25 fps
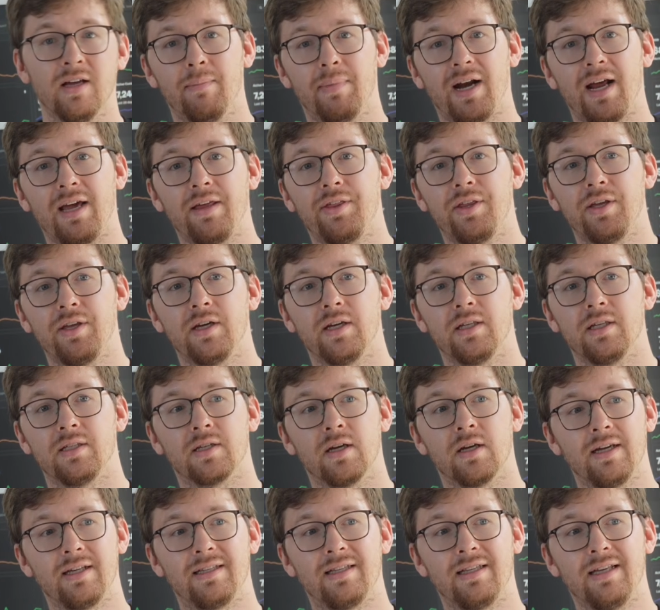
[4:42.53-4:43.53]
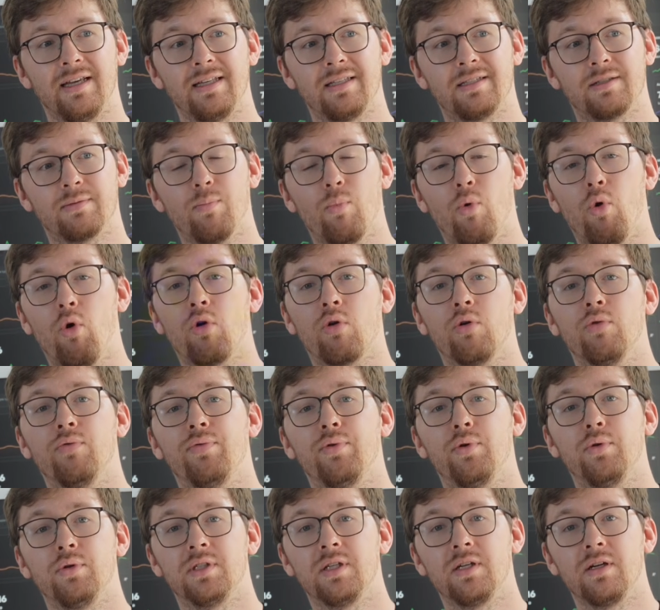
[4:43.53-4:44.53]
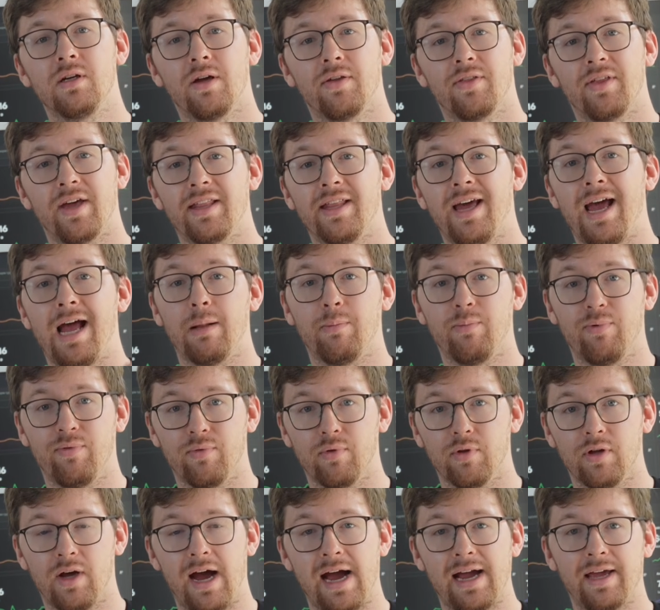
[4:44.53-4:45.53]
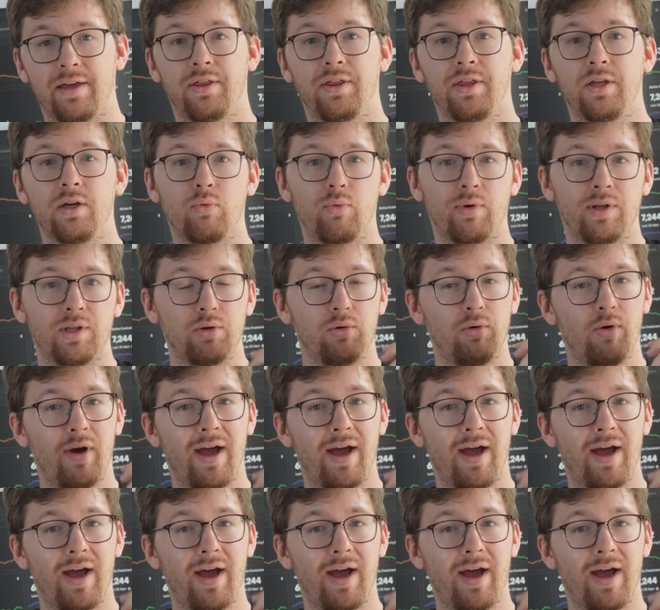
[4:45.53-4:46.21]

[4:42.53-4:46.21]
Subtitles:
But I think it's more confusing than helpful. I think when you